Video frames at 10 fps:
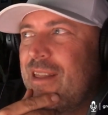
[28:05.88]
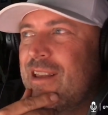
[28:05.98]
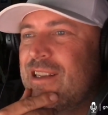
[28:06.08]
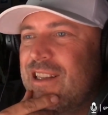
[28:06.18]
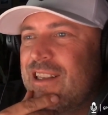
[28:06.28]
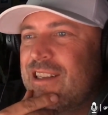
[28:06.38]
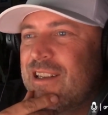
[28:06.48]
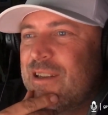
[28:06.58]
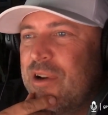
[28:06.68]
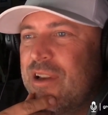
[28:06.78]
this
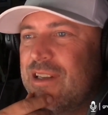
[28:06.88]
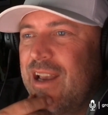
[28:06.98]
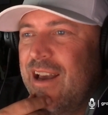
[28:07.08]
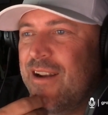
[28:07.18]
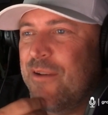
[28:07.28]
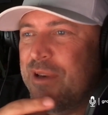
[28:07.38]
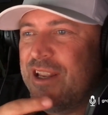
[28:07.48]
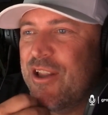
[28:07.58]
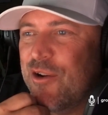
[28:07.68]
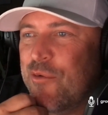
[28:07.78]
experience I had. Let me tell you a
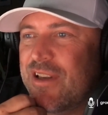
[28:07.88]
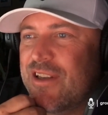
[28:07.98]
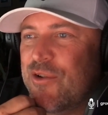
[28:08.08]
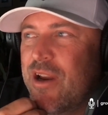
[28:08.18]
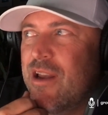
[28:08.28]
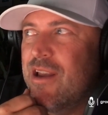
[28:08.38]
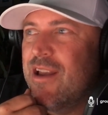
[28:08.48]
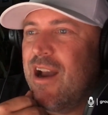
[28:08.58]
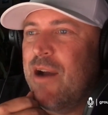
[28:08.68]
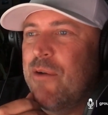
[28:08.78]
little quick story.
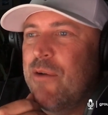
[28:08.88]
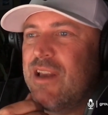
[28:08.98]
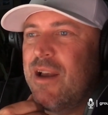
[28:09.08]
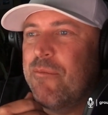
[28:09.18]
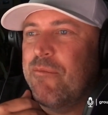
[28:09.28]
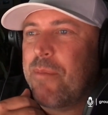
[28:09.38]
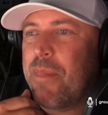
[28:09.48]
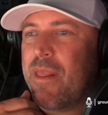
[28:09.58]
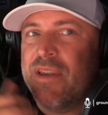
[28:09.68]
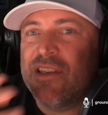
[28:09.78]
I was
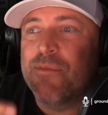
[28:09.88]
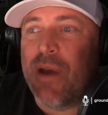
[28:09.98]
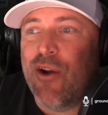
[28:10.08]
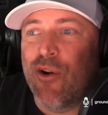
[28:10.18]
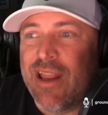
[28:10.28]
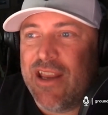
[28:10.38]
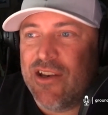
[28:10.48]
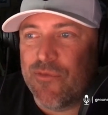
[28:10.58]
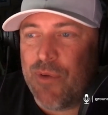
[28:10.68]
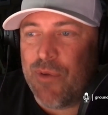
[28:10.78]
this is my early ages
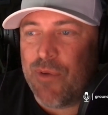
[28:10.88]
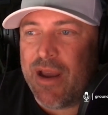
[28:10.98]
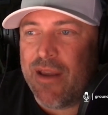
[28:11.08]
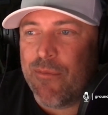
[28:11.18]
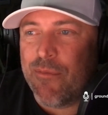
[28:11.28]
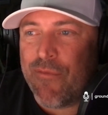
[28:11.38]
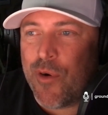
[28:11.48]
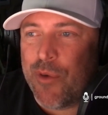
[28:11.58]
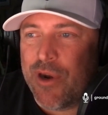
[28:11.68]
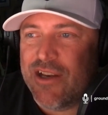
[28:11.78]
when I had my former
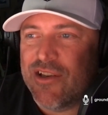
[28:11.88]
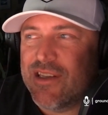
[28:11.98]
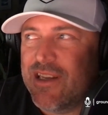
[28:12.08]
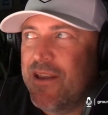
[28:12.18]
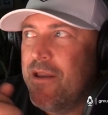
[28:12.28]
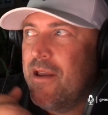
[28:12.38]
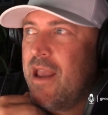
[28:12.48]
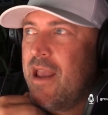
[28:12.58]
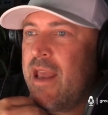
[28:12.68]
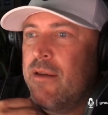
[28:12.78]
agency,
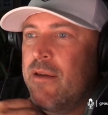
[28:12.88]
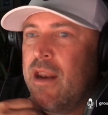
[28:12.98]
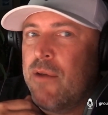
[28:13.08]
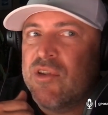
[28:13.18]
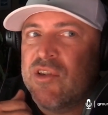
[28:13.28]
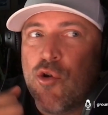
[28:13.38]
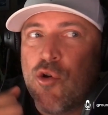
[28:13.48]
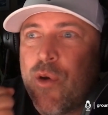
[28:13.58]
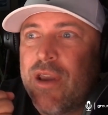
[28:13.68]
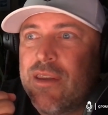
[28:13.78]
and I was so
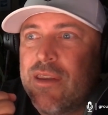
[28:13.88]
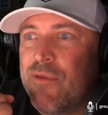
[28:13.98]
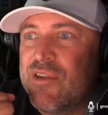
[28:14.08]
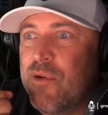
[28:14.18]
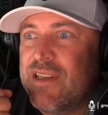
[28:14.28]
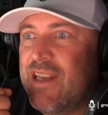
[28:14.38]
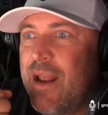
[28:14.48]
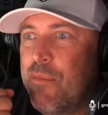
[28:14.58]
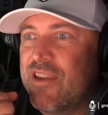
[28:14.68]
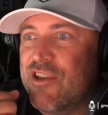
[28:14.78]
quick to I was so excited
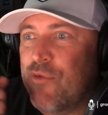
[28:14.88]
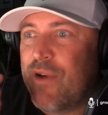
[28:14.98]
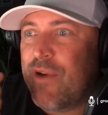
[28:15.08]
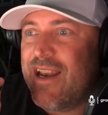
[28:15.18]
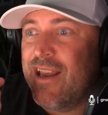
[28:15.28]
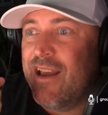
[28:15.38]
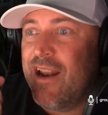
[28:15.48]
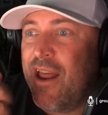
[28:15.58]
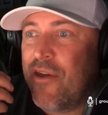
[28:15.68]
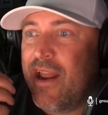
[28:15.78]
about this great idea, and I
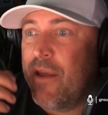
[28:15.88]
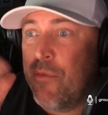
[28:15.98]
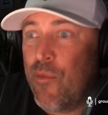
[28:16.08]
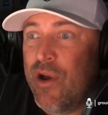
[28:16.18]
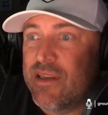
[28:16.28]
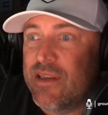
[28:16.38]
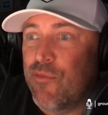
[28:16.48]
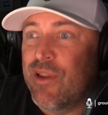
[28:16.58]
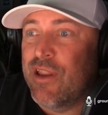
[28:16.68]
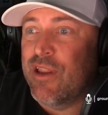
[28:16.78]
thought it was a
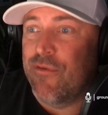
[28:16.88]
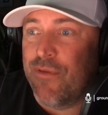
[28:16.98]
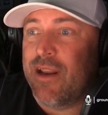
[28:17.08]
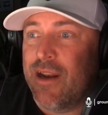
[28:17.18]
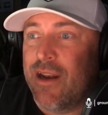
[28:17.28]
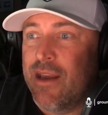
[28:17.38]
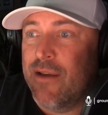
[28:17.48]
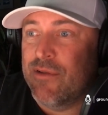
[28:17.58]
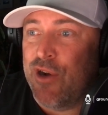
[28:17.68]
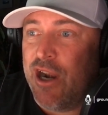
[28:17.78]
really good fucking idea. It was
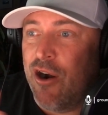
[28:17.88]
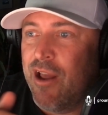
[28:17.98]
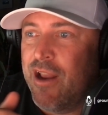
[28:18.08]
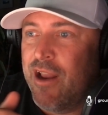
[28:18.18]
for an airline.